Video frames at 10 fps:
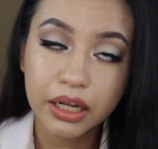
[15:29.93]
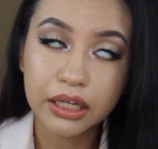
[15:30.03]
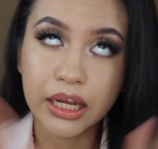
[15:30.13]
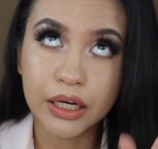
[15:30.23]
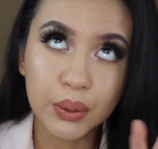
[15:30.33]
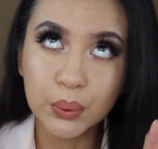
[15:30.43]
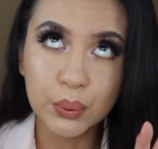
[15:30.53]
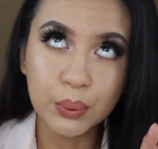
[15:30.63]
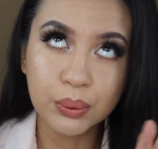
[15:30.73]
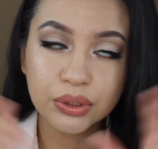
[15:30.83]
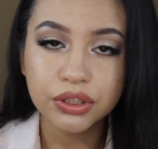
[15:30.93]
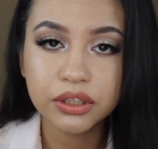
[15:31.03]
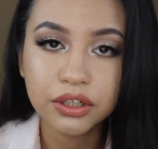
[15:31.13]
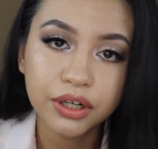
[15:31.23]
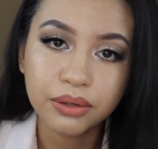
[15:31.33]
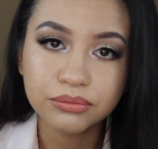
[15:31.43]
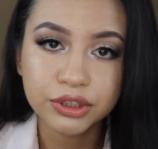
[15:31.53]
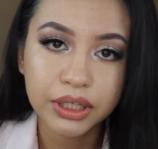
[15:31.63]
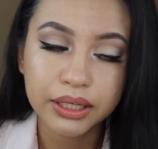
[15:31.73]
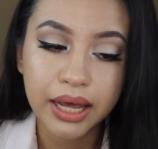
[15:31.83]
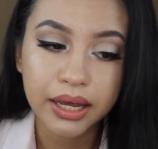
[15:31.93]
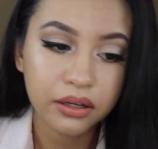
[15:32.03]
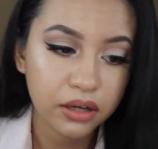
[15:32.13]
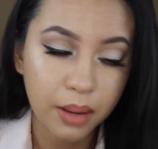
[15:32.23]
letting loose, you know, shit like that.